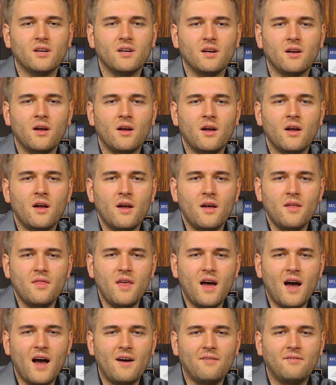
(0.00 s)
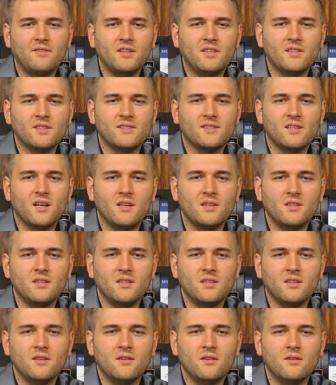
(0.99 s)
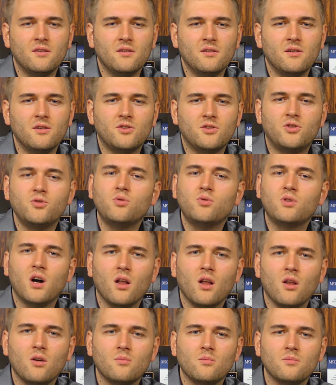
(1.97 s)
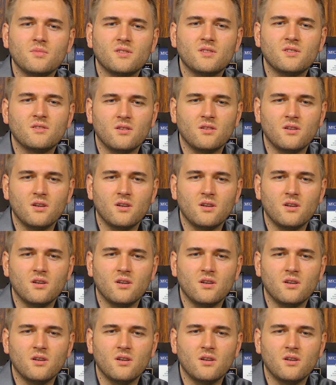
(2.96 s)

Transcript: Uh, the heavy is done in two columns,